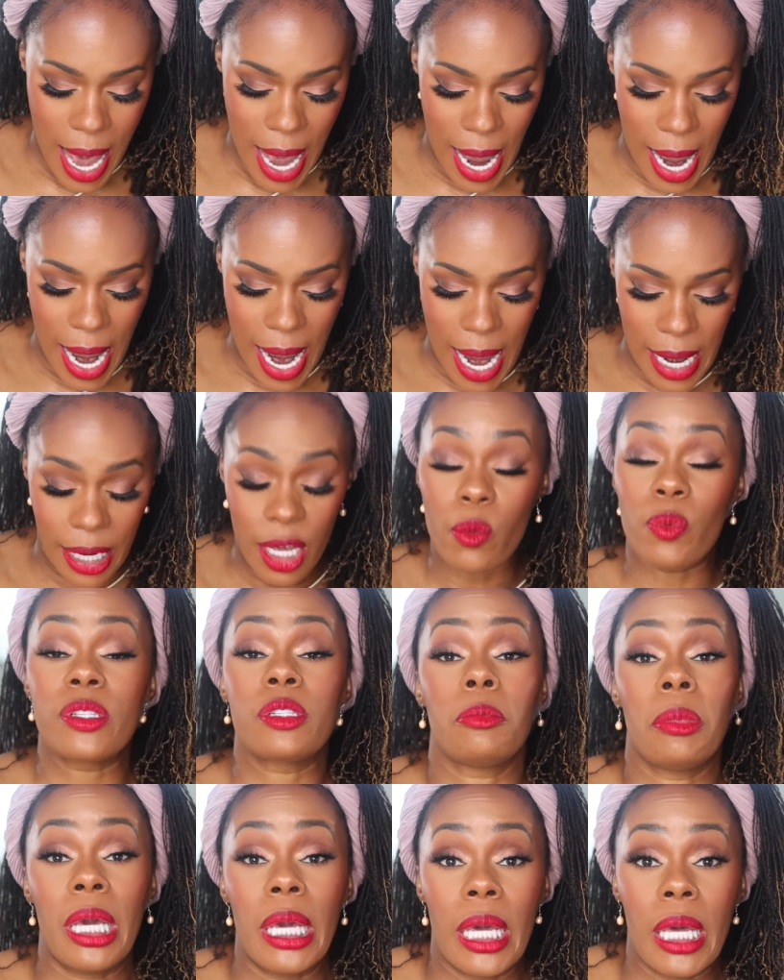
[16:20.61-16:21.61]
And it was
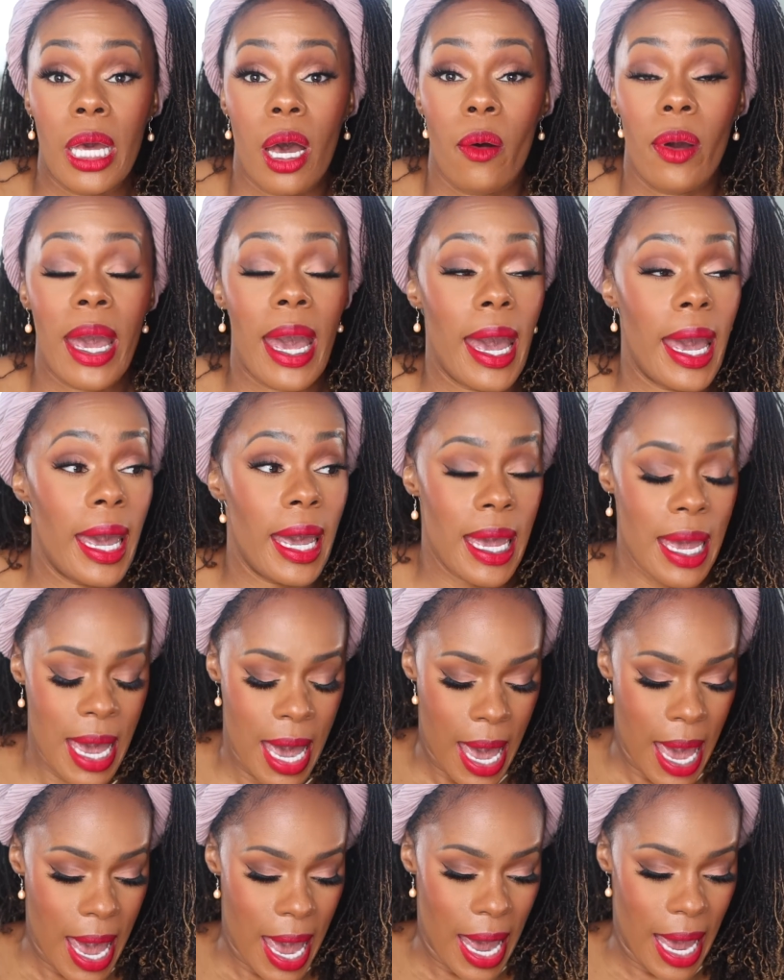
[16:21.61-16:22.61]
me, okay?
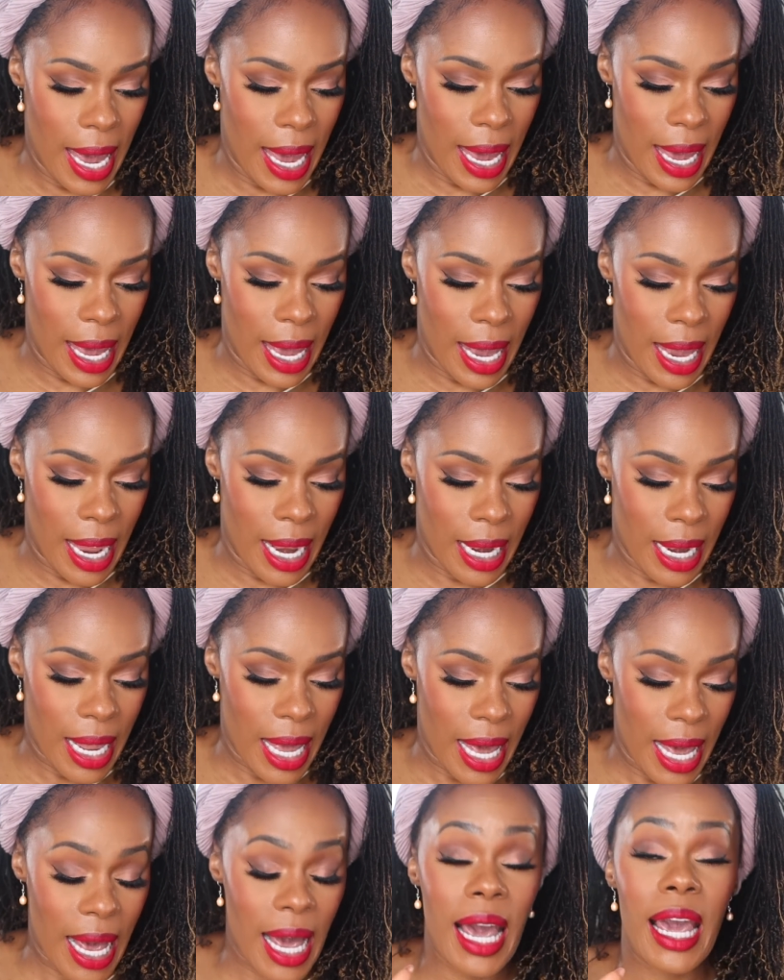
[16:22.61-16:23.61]
And
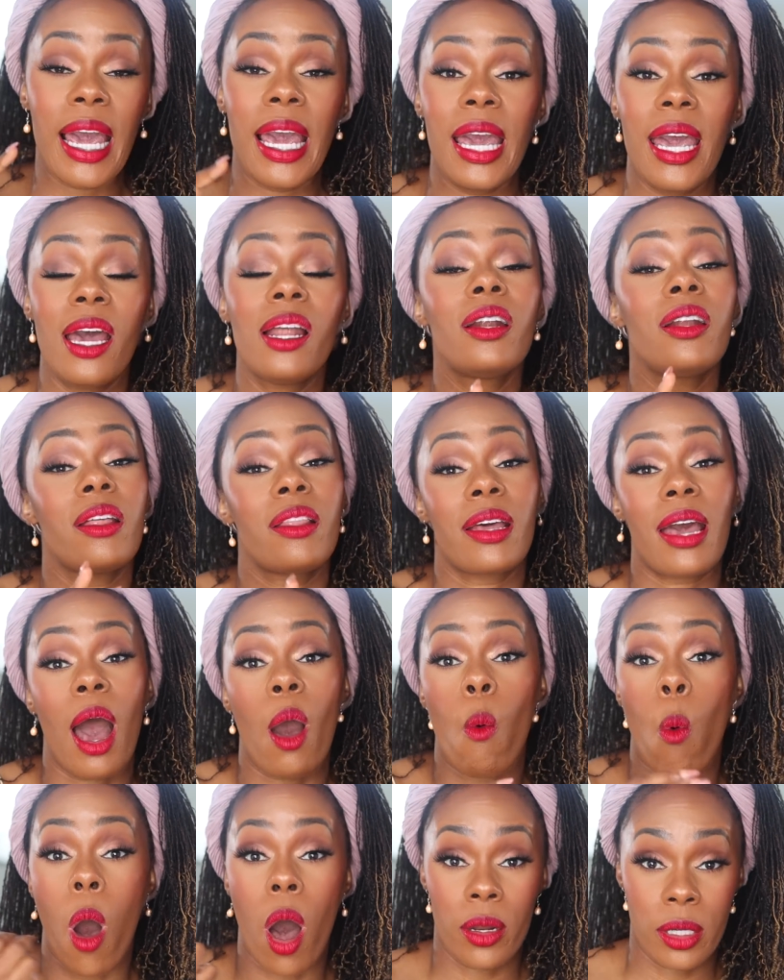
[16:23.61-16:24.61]
he and another guy
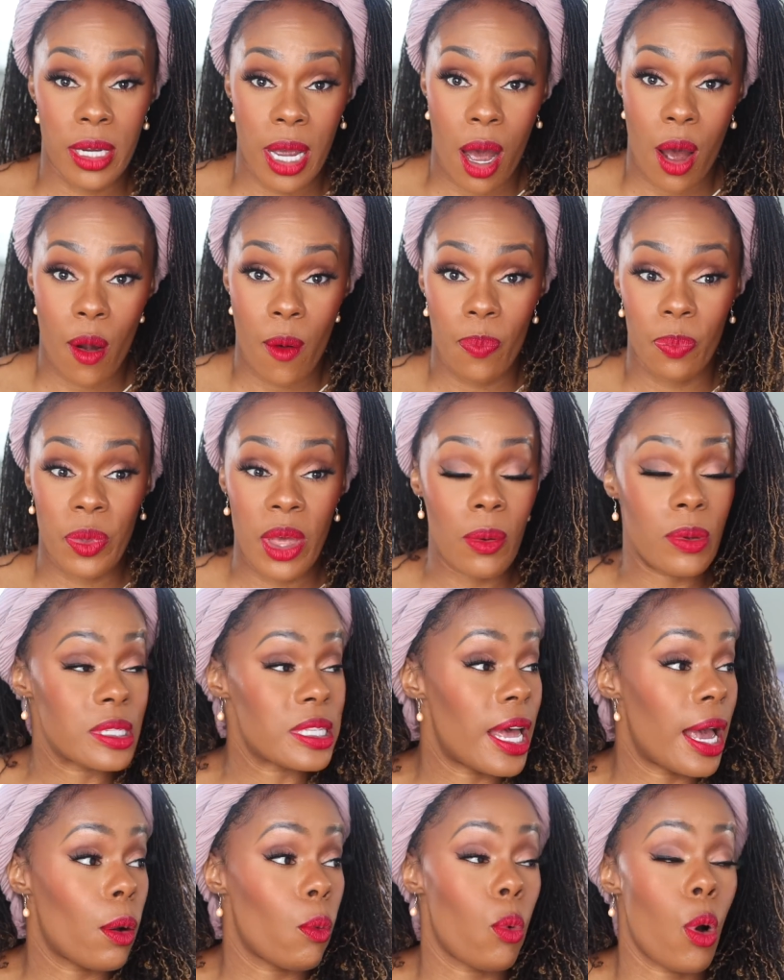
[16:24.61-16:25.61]
walked out. They was
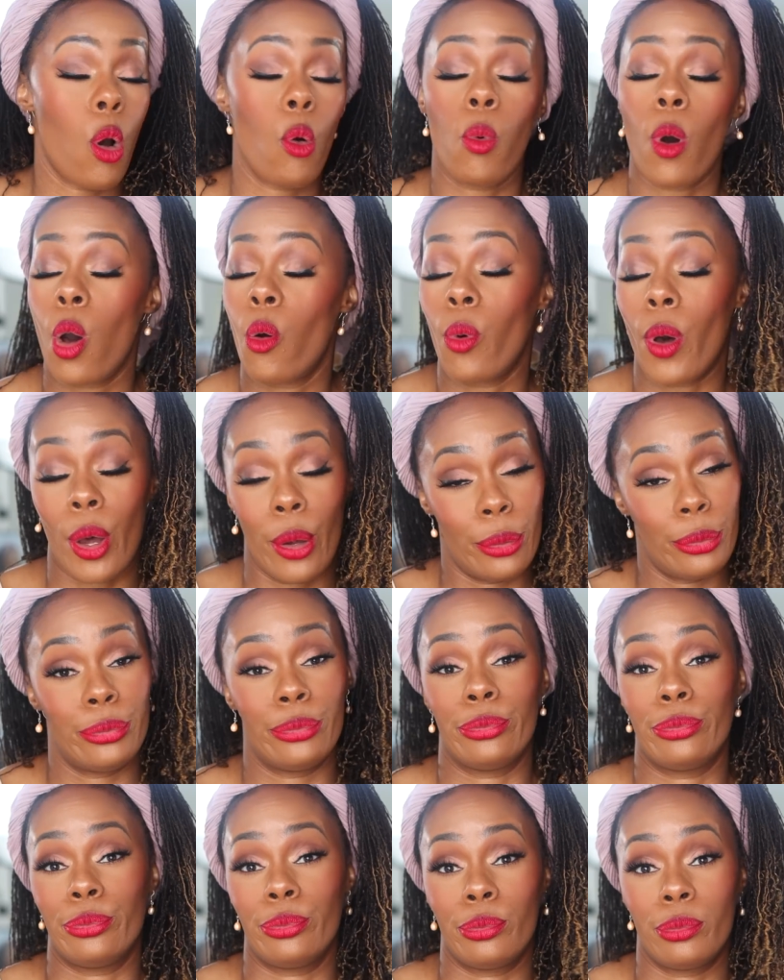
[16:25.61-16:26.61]
like, whoa, whoa, whoa.
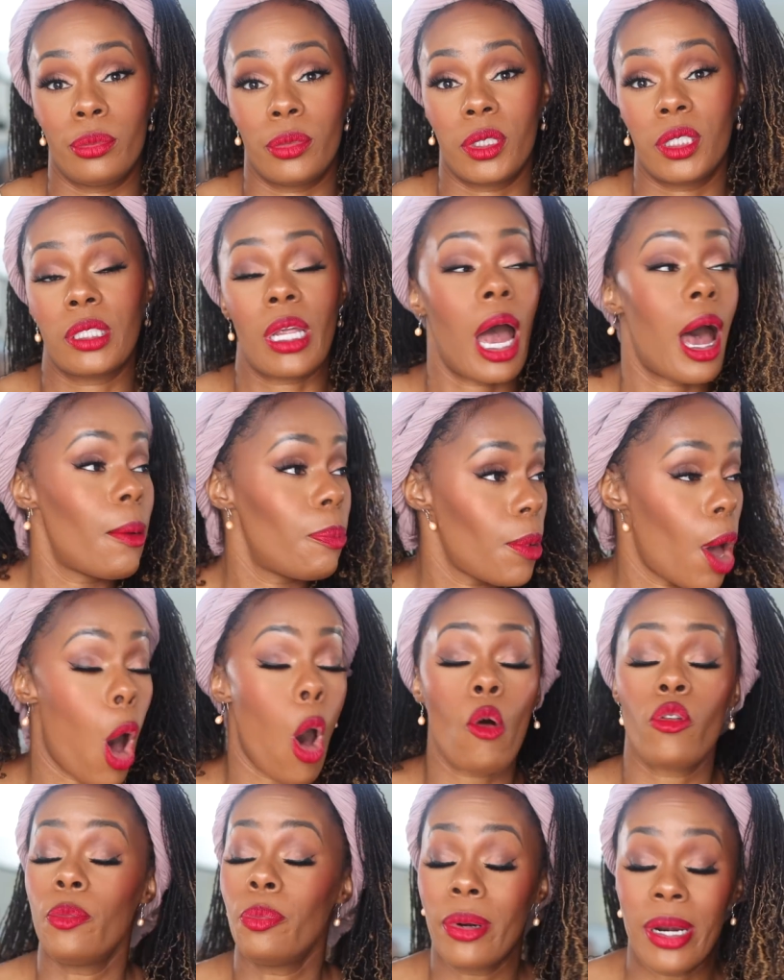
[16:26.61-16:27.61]
Stop,
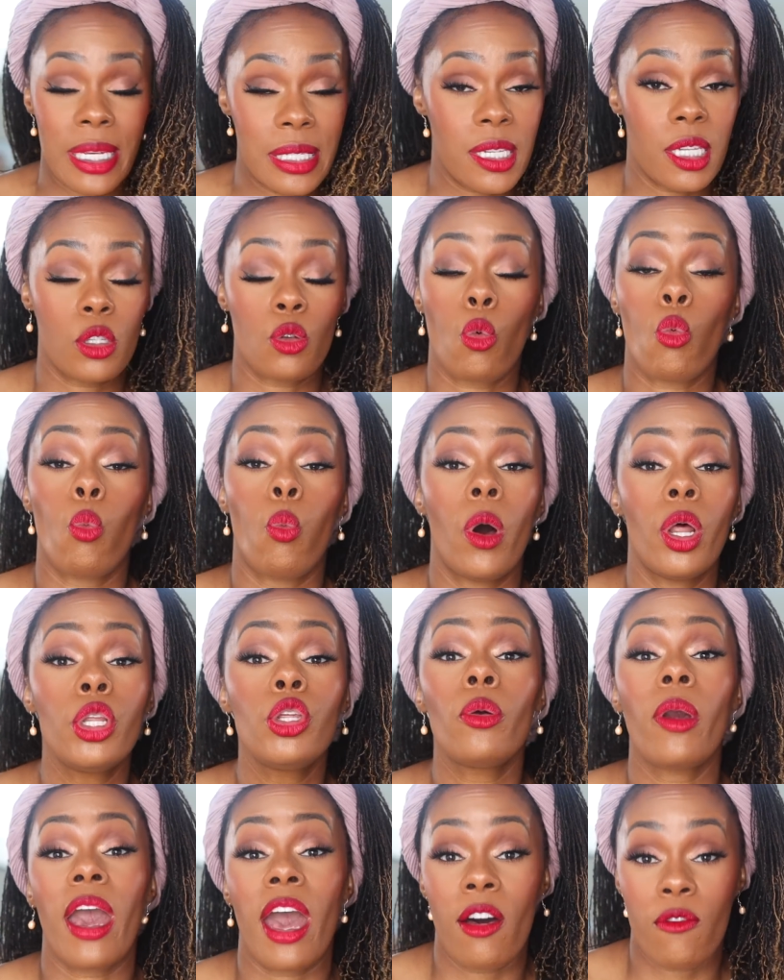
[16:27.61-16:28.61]
hold the presses. What do
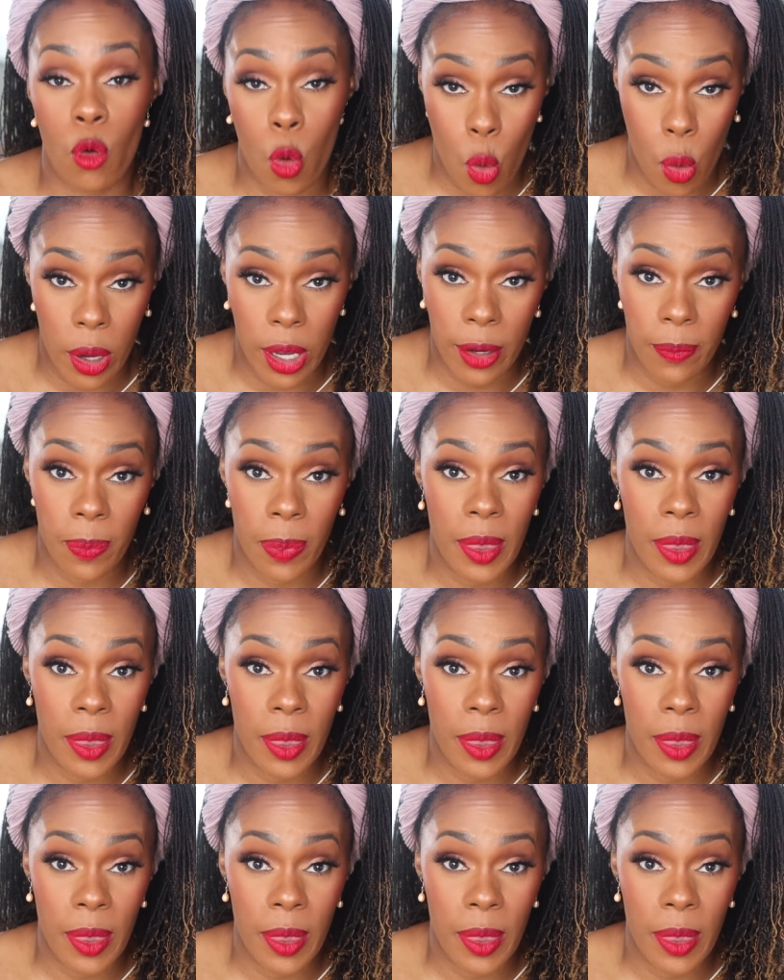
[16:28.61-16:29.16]
you have on?